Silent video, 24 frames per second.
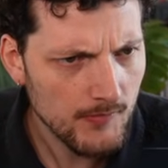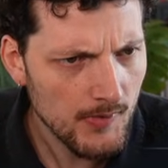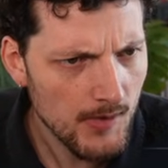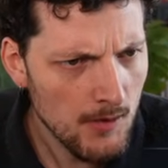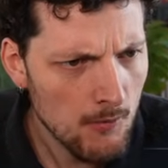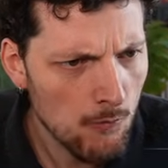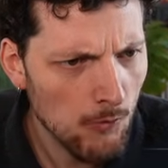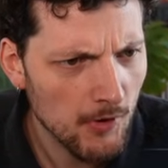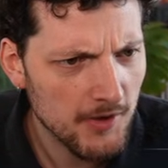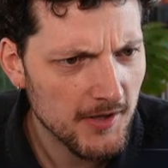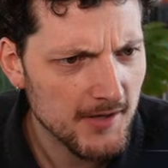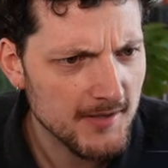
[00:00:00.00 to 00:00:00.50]

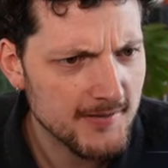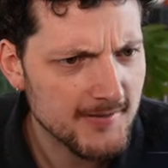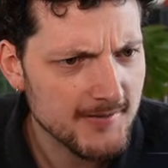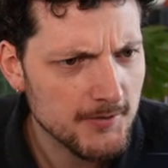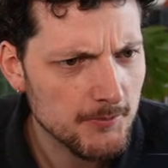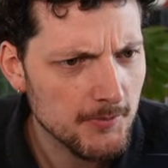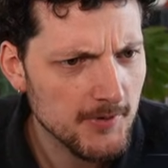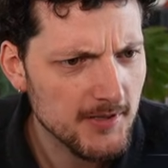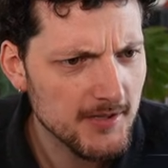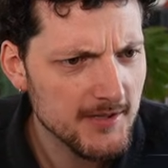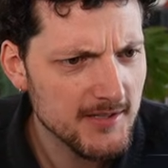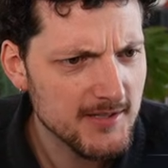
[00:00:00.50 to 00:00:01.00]
What else do
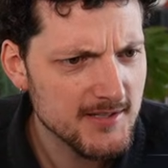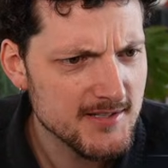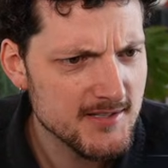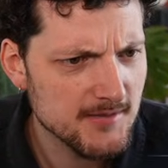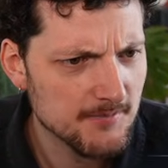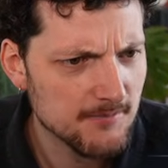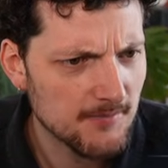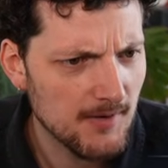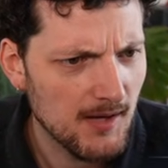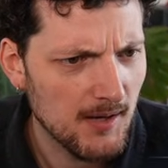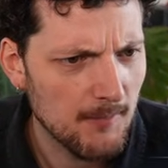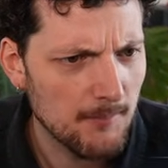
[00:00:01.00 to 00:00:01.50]
we need?
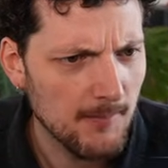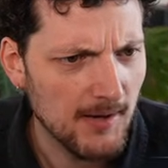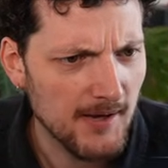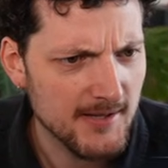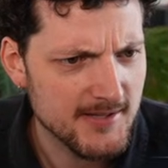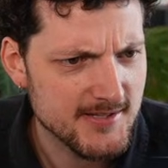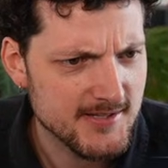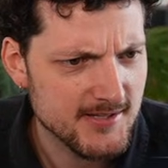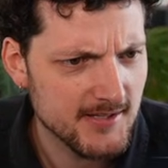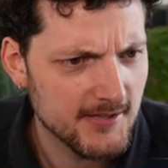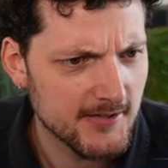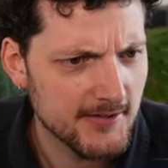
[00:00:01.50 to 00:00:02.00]
I
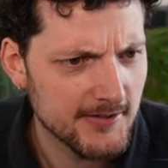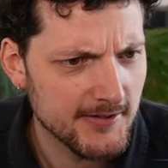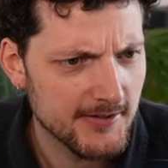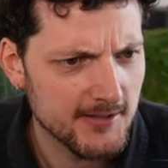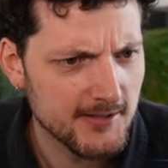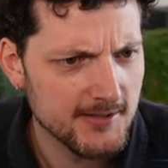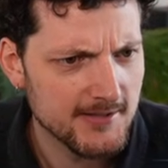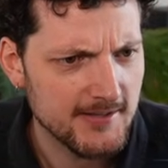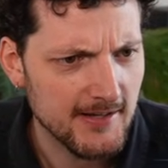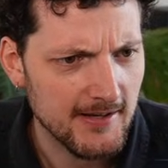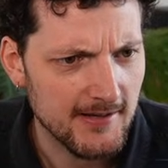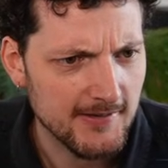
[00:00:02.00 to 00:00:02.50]
made a
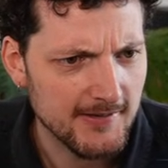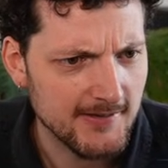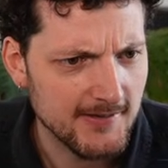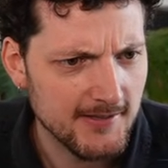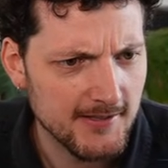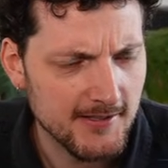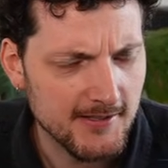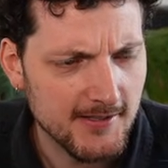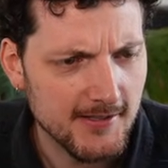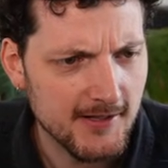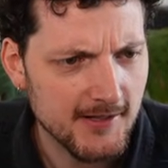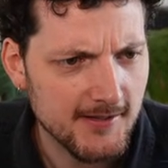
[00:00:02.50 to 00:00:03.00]
little
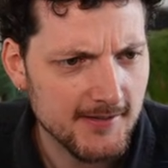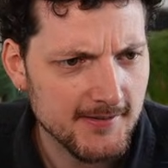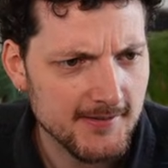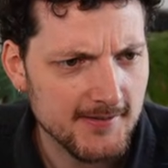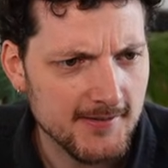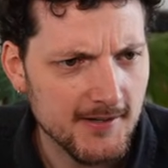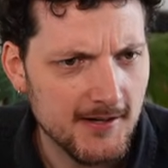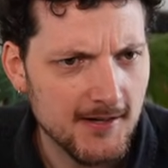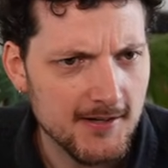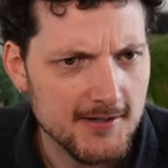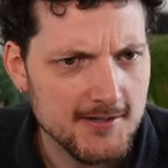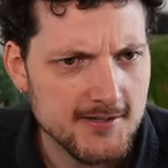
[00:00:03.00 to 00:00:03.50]
Daisy
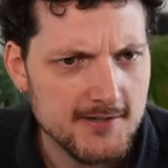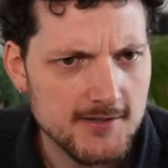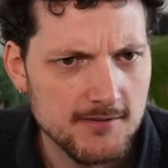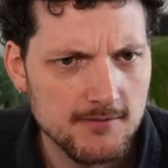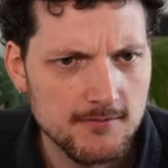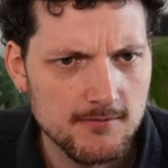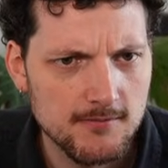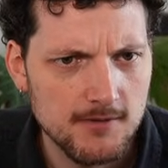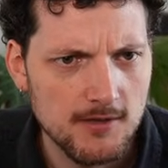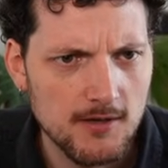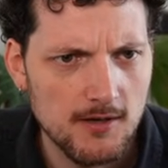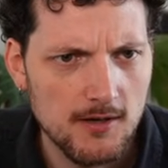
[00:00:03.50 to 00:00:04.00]
kickstart.
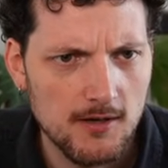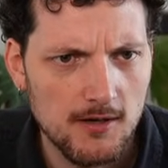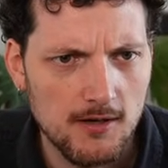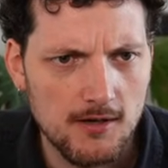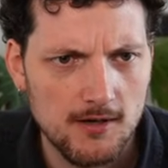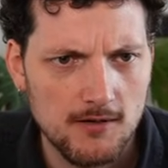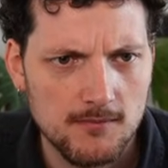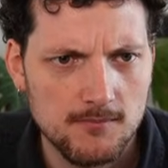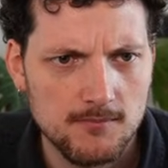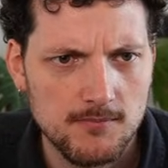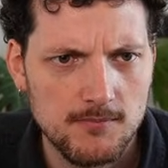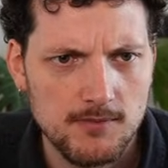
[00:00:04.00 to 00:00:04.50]

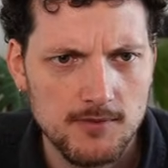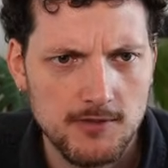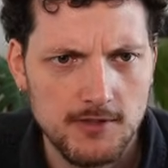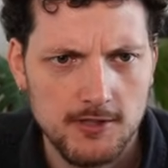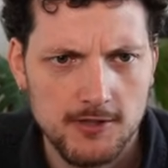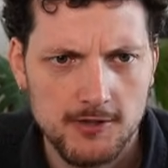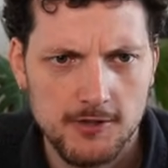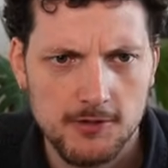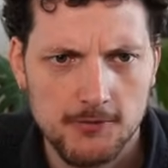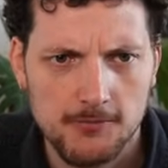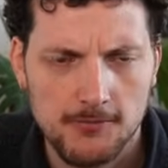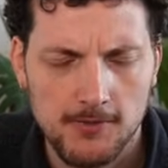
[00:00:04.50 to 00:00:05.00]

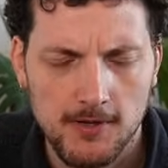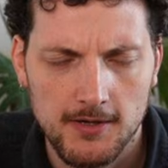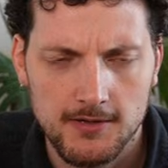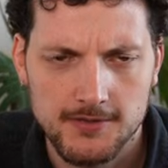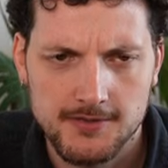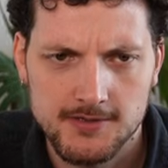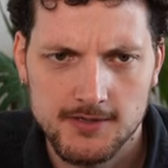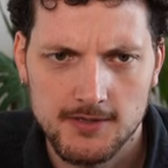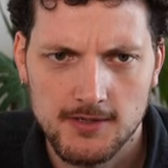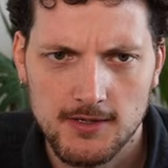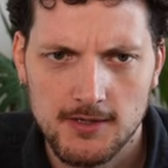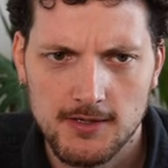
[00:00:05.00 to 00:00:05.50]
Here you
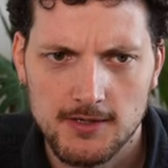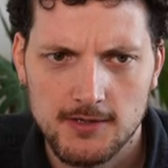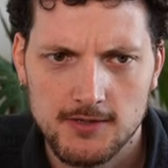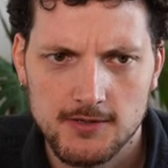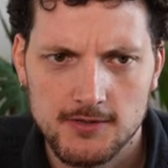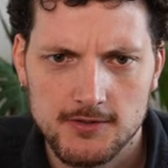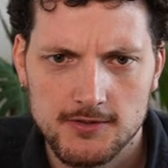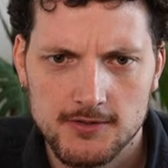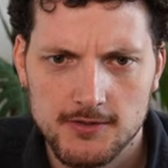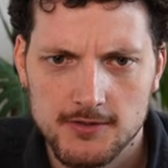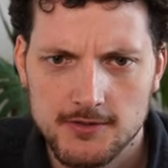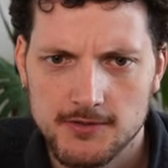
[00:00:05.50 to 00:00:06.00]
find
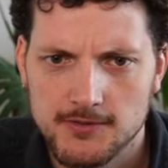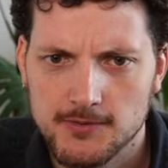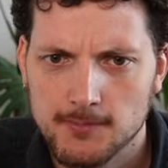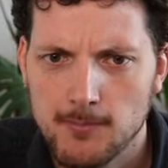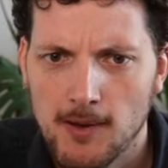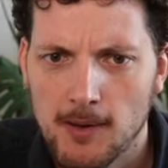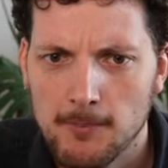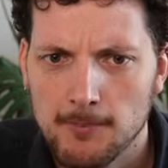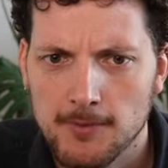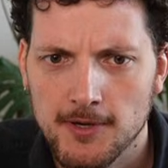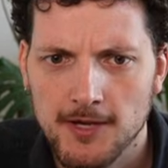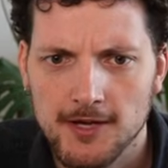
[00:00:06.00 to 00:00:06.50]
It's
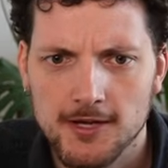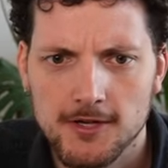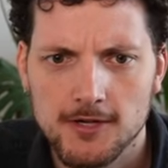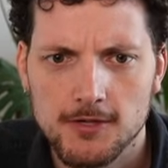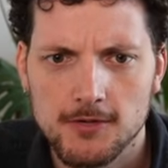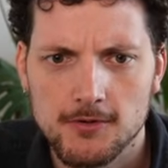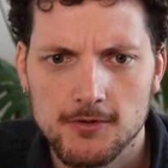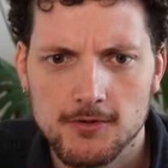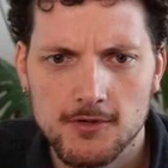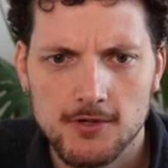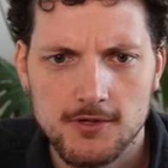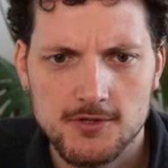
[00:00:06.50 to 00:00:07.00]
public,
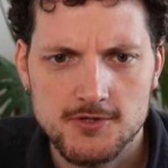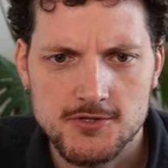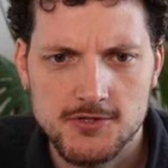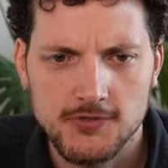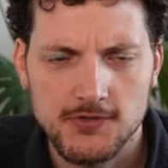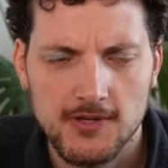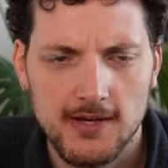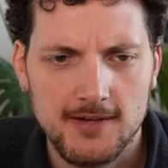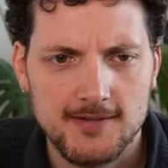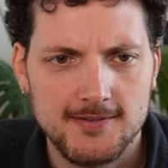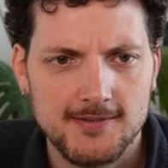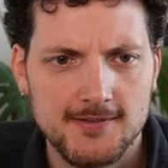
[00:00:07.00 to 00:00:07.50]
you can
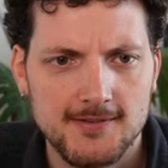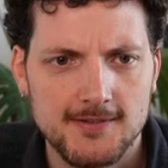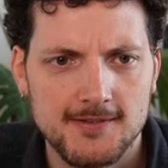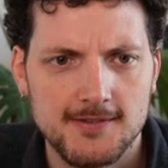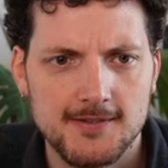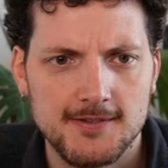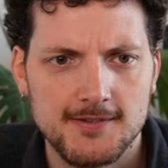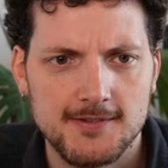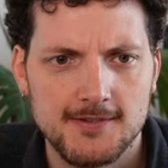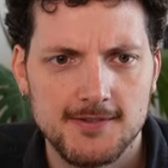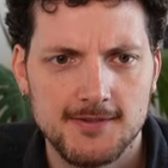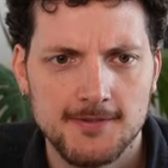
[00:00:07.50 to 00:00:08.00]
just access
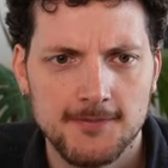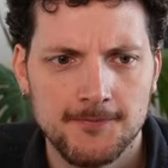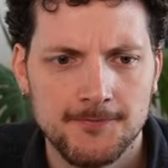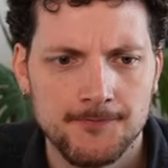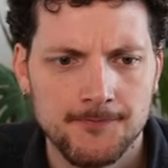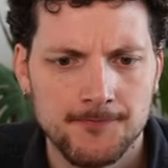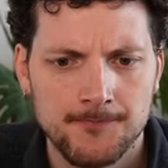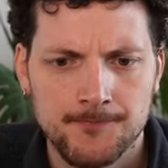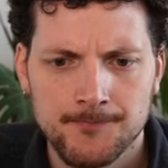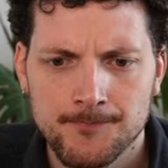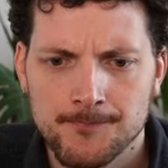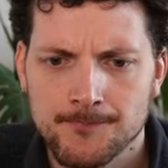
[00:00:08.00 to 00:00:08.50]
this.
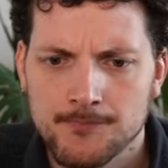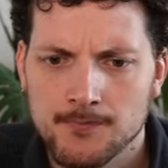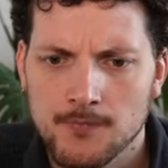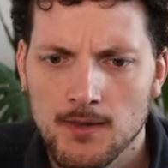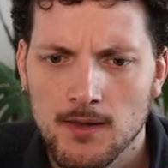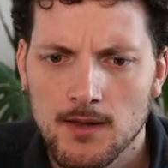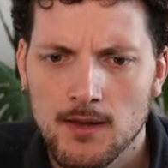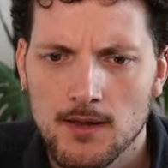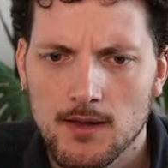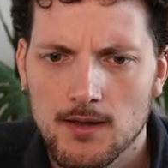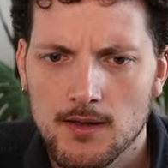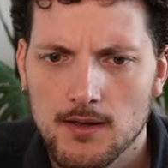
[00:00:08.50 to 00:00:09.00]

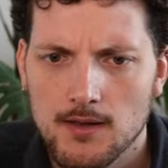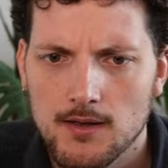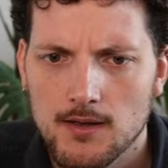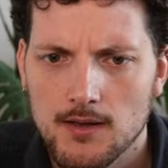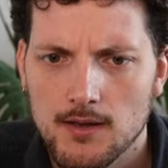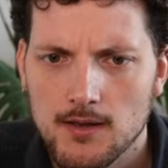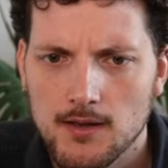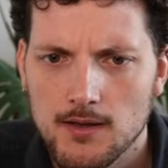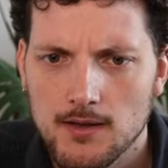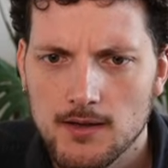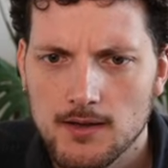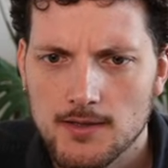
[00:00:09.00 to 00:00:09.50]

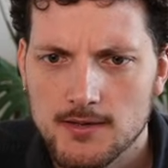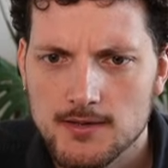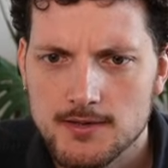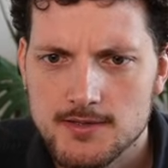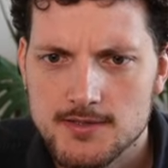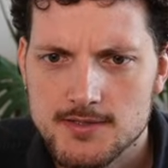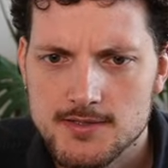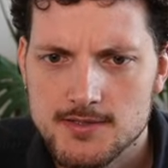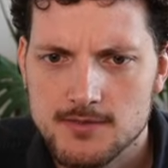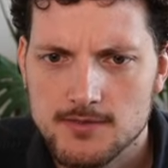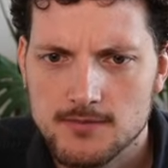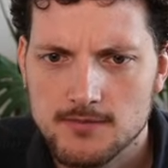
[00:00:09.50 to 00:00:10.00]

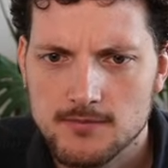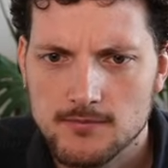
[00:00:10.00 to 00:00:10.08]
And